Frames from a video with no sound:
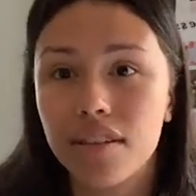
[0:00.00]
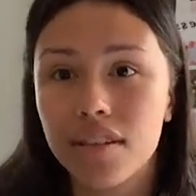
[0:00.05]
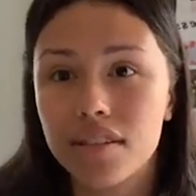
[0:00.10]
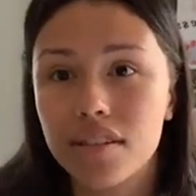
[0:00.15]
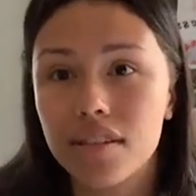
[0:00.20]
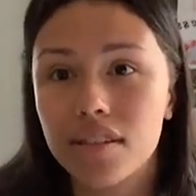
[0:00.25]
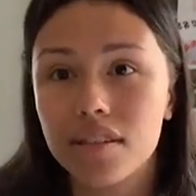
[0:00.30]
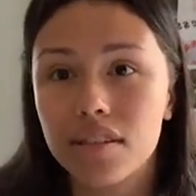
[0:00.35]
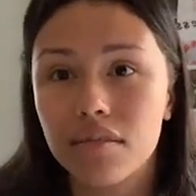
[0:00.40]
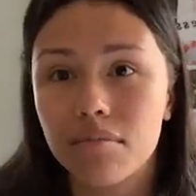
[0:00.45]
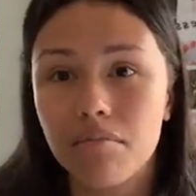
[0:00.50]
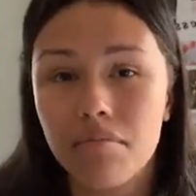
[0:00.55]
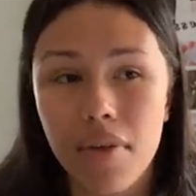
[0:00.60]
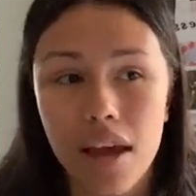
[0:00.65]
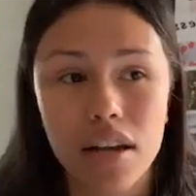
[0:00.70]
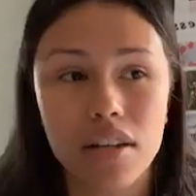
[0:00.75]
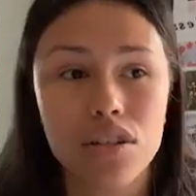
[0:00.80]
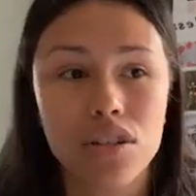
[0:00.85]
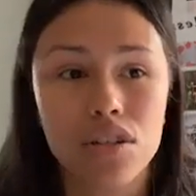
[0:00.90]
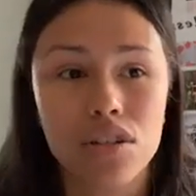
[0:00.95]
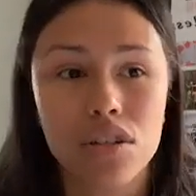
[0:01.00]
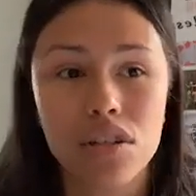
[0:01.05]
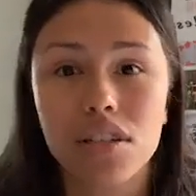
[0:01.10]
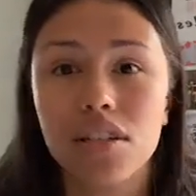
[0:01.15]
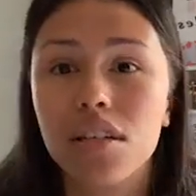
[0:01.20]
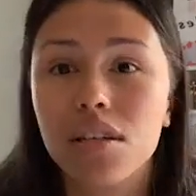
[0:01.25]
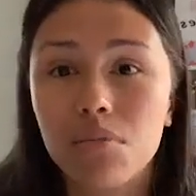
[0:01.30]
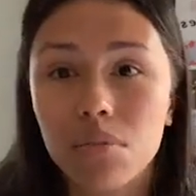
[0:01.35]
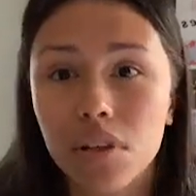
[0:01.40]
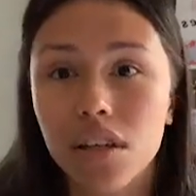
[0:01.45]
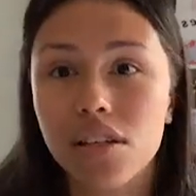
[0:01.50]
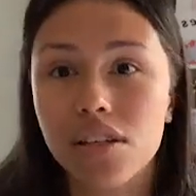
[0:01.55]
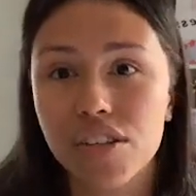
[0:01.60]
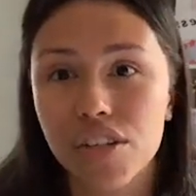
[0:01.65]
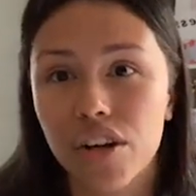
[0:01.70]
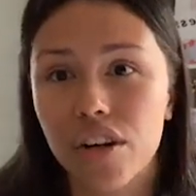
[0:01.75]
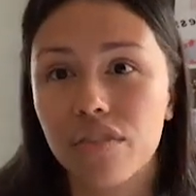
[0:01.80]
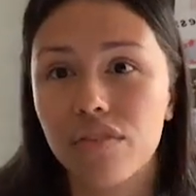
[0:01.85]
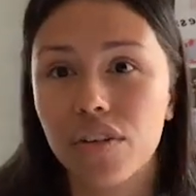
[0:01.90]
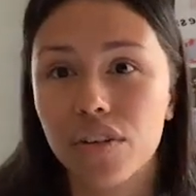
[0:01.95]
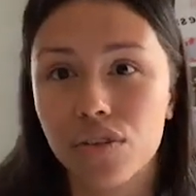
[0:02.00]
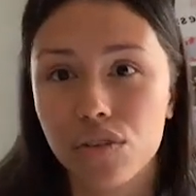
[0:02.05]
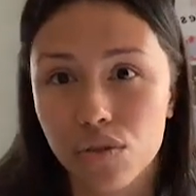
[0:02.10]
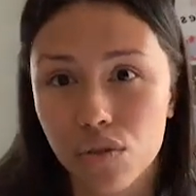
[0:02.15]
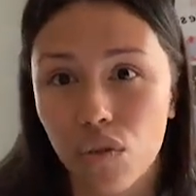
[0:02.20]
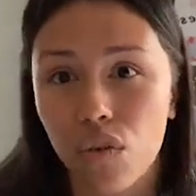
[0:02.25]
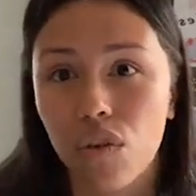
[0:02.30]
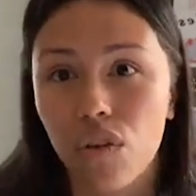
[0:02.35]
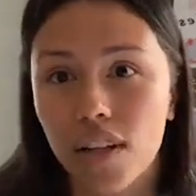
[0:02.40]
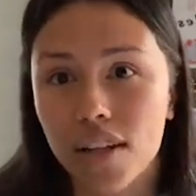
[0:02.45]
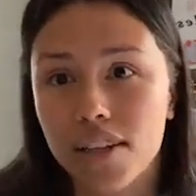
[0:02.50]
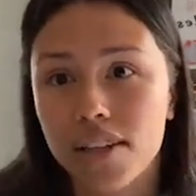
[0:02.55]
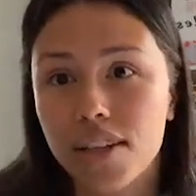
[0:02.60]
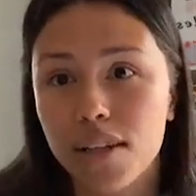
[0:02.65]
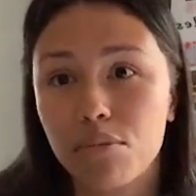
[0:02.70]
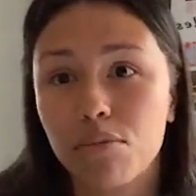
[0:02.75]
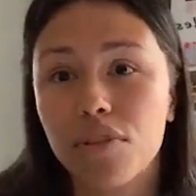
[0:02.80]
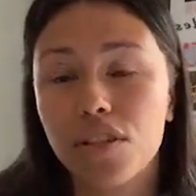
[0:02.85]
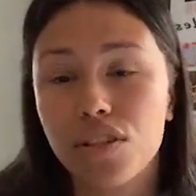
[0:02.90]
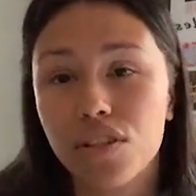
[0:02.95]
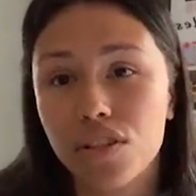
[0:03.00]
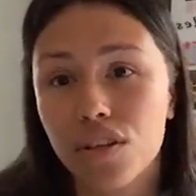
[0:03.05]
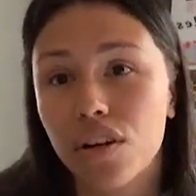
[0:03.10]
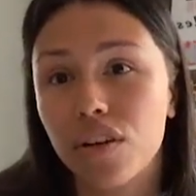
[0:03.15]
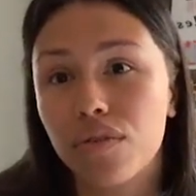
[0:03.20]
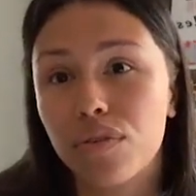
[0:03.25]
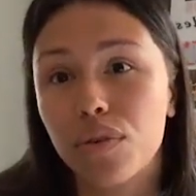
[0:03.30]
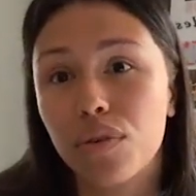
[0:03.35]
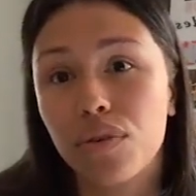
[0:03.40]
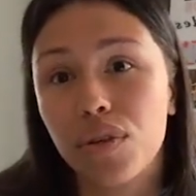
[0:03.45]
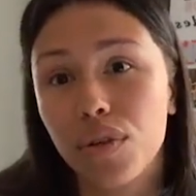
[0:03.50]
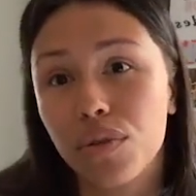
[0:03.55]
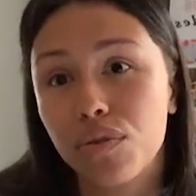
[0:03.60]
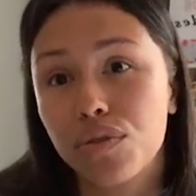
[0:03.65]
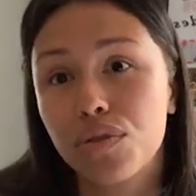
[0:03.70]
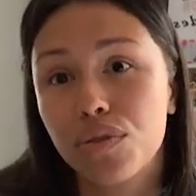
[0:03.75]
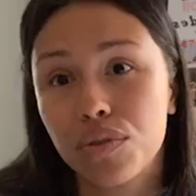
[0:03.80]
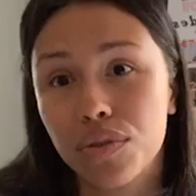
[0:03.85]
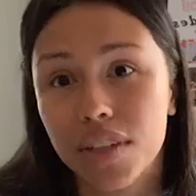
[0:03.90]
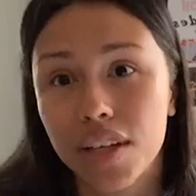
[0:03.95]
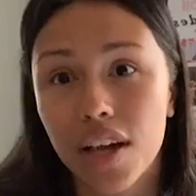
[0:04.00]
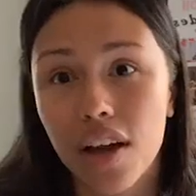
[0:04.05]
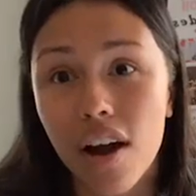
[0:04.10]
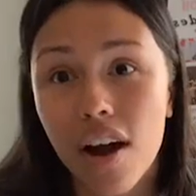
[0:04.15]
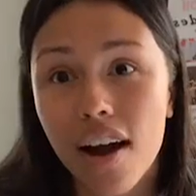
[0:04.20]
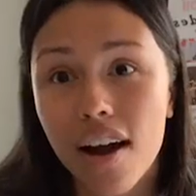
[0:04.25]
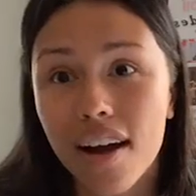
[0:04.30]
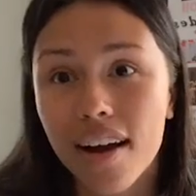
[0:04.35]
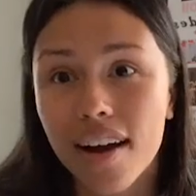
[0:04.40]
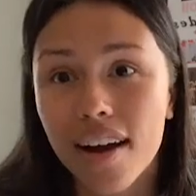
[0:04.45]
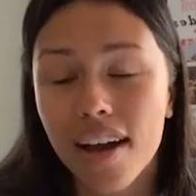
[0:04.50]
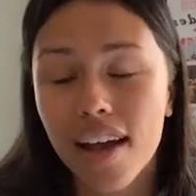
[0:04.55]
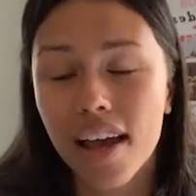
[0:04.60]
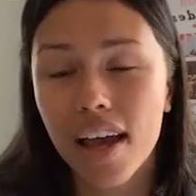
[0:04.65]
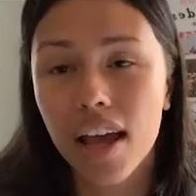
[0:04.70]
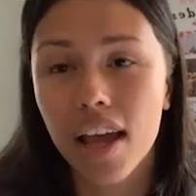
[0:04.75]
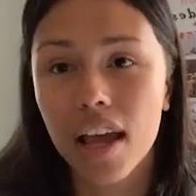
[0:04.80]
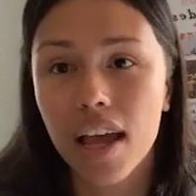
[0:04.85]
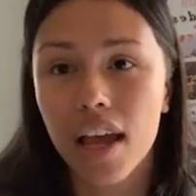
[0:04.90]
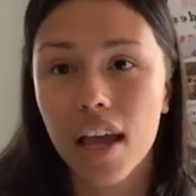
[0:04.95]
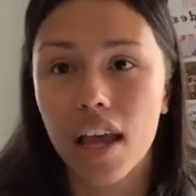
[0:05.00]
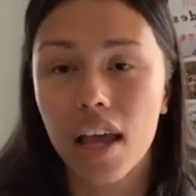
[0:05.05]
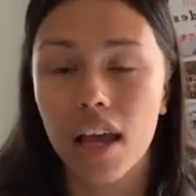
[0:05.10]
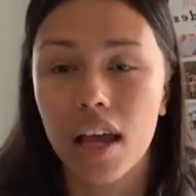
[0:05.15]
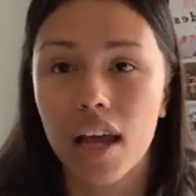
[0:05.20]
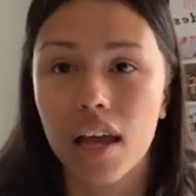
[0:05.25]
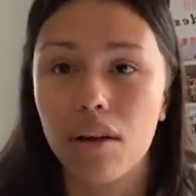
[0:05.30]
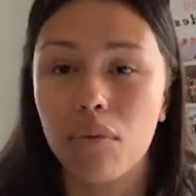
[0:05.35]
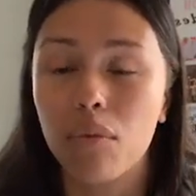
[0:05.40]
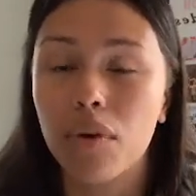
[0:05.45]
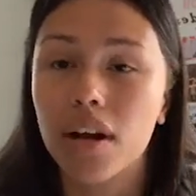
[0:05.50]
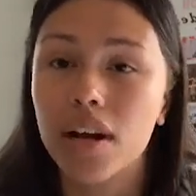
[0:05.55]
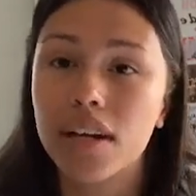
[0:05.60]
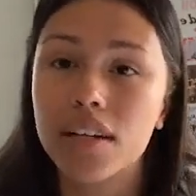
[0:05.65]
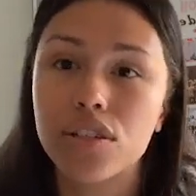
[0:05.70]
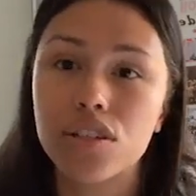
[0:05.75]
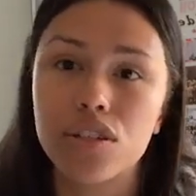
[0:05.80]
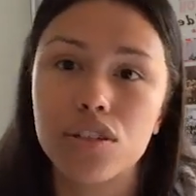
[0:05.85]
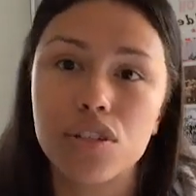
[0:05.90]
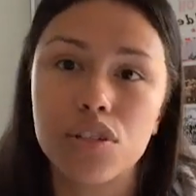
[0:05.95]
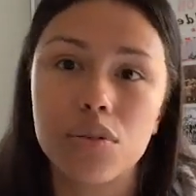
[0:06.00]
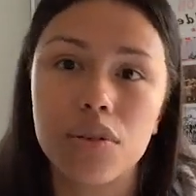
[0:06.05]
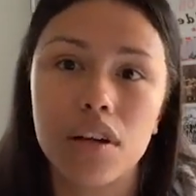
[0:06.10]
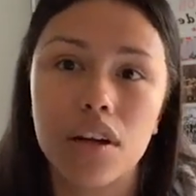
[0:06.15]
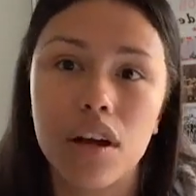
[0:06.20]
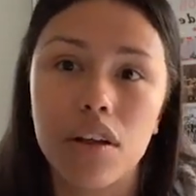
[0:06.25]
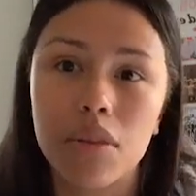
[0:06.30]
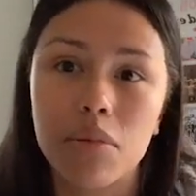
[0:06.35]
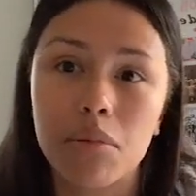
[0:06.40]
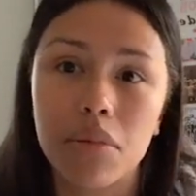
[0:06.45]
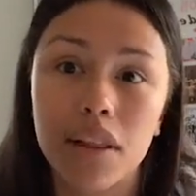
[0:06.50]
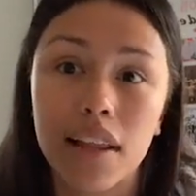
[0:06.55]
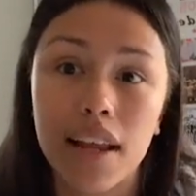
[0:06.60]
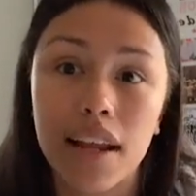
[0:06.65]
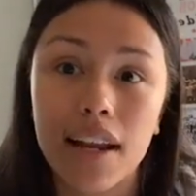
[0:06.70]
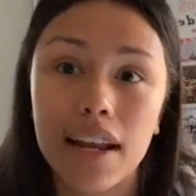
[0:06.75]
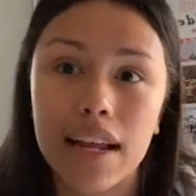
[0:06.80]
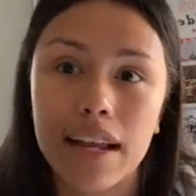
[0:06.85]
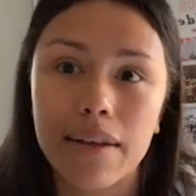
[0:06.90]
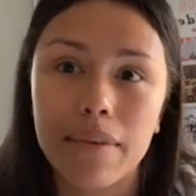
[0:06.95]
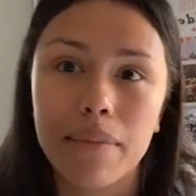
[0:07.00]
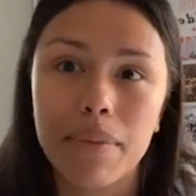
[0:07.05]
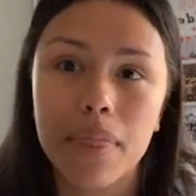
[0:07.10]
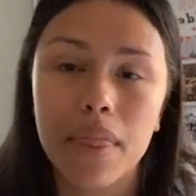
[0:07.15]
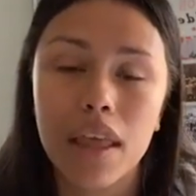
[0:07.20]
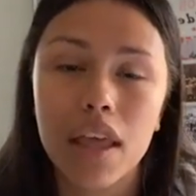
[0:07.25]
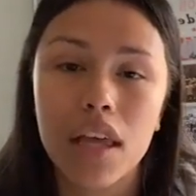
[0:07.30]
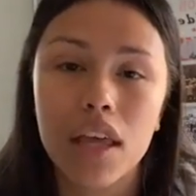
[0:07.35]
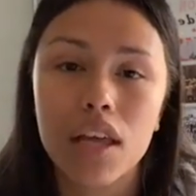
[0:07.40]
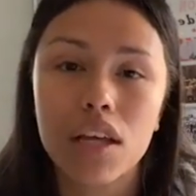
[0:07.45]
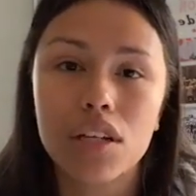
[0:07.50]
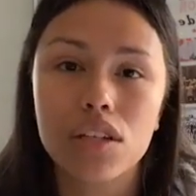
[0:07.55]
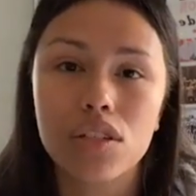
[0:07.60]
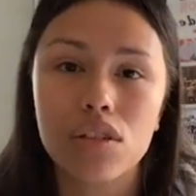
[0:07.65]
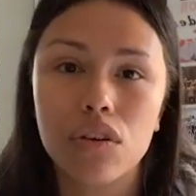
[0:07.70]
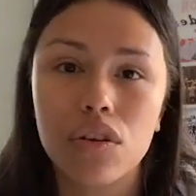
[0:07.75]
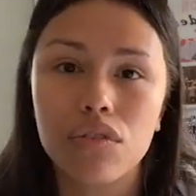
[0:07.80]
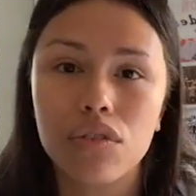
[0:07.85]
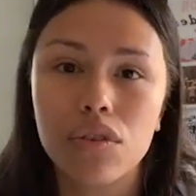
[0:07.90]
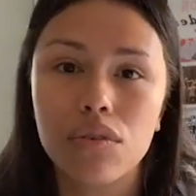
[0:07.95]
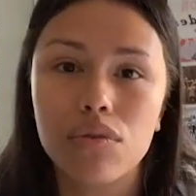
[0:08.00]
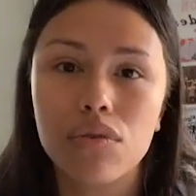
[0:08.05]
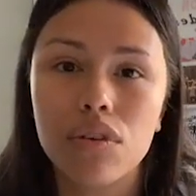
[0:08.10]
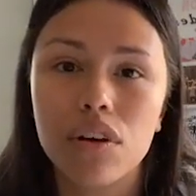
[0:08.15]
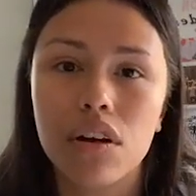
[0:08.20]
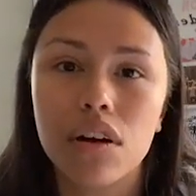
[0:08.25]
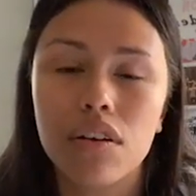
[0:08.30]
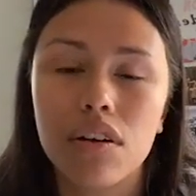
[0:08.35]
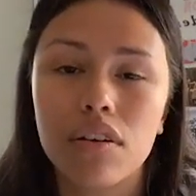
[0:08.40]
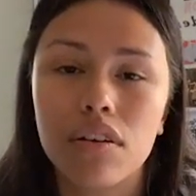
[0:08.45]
This is meant to deeply serve your soul and deeply serve who you truly are and what it is you're doing on the planet. So if you